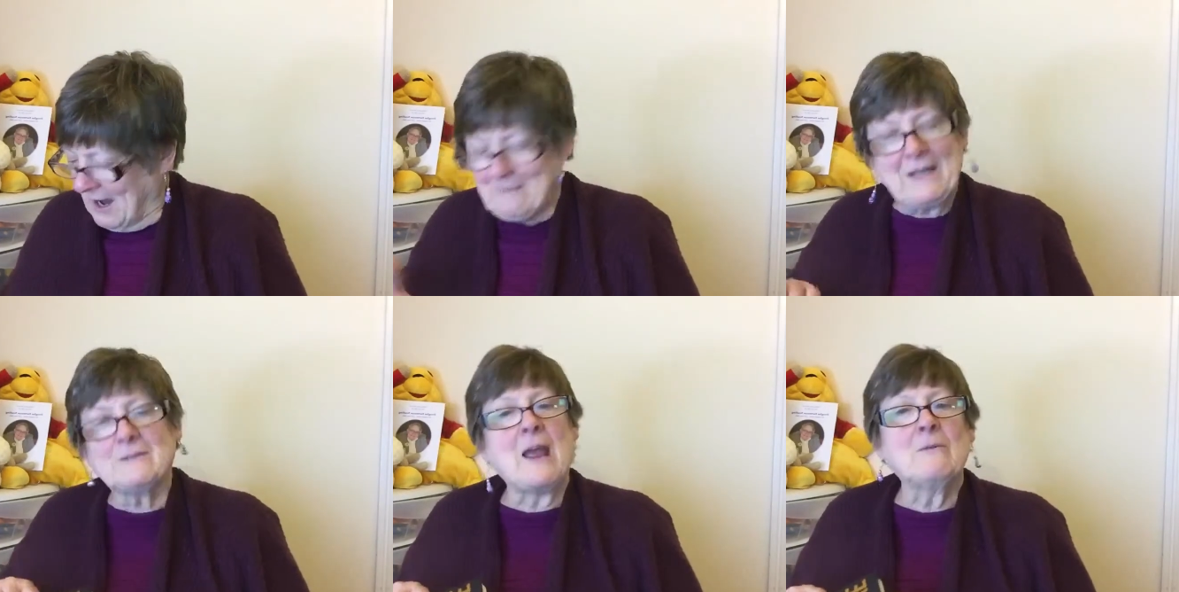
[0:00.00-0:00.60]
I mean,
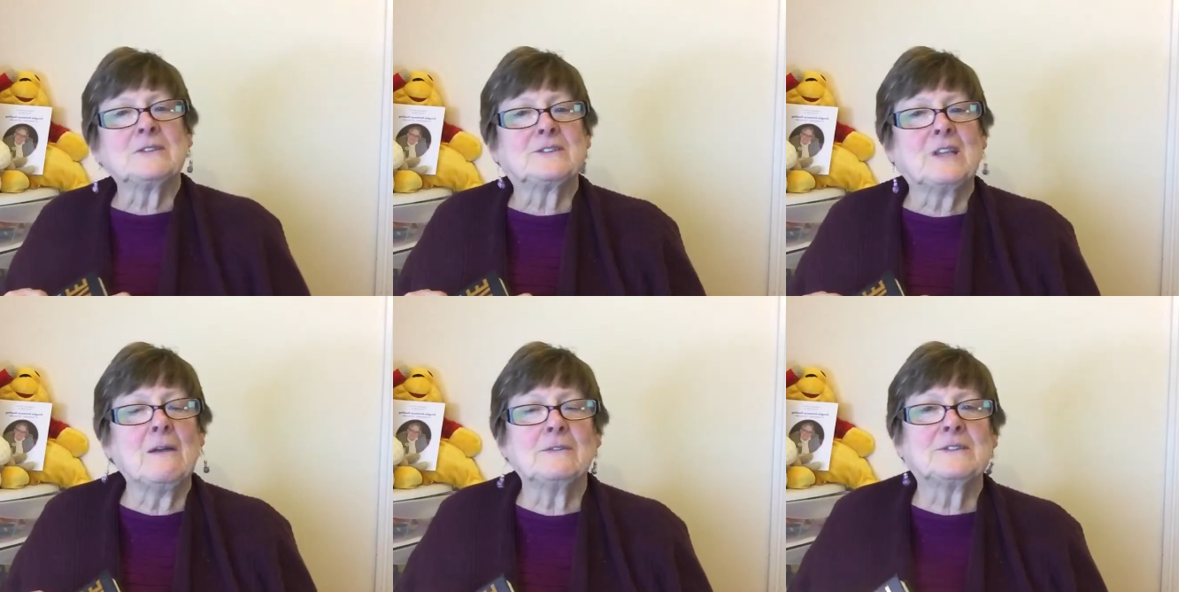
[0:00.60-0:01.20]
it was
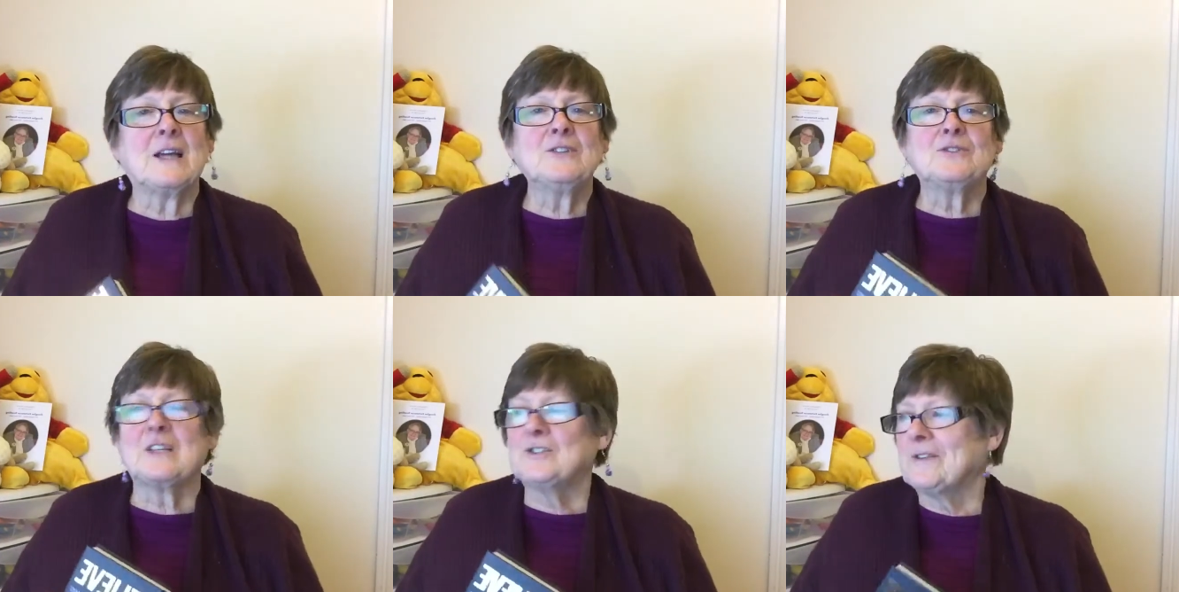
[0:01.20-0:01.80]

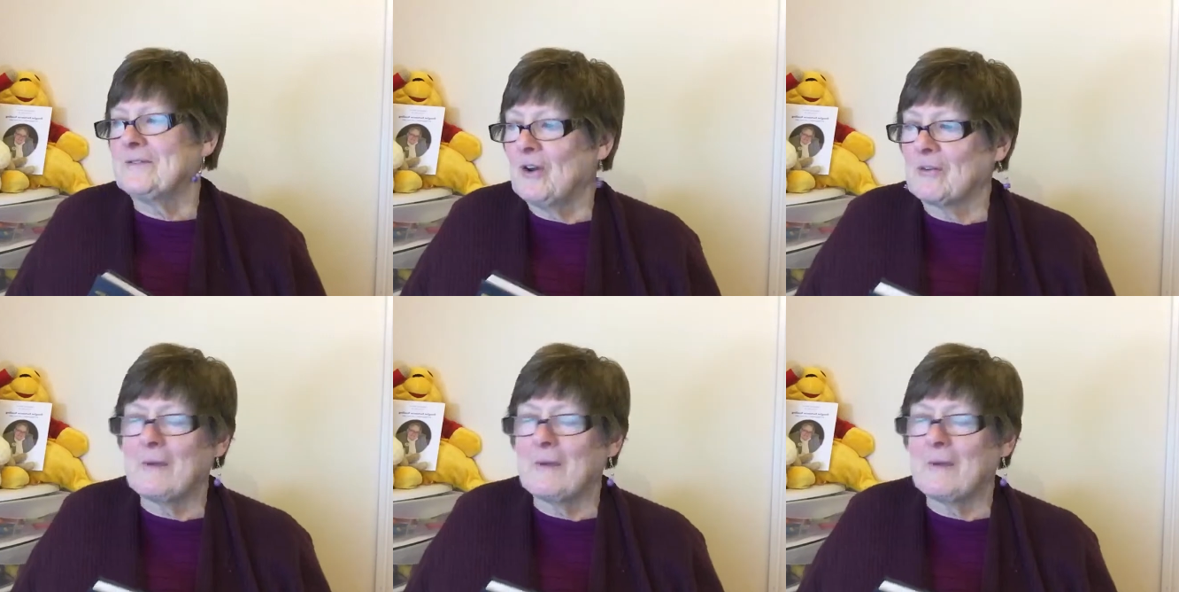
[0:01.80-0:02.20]
dangerous. I should have locked